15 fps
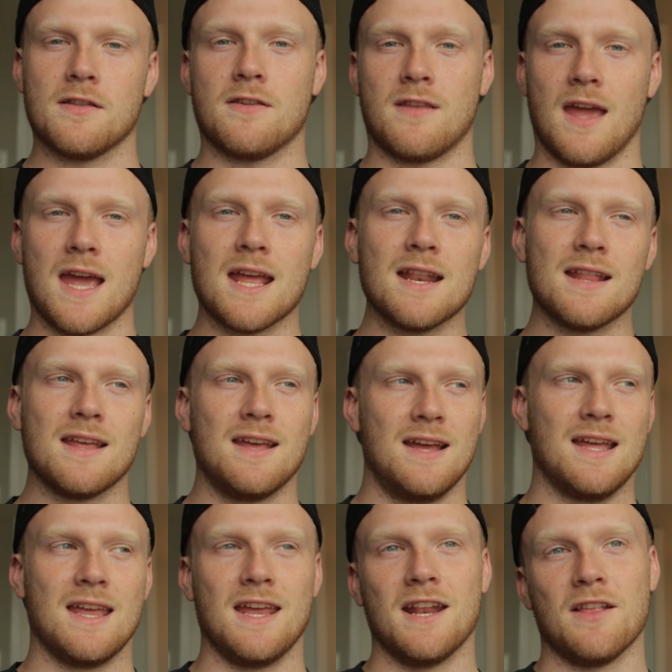state.
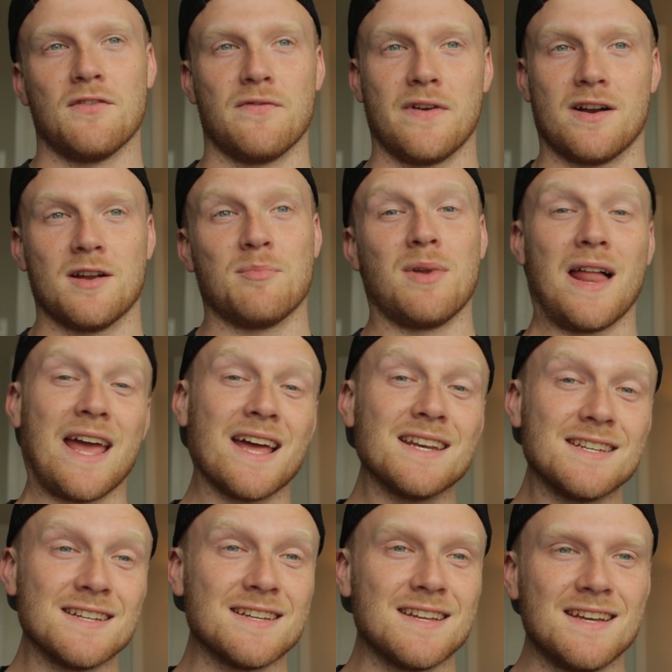It is very bland.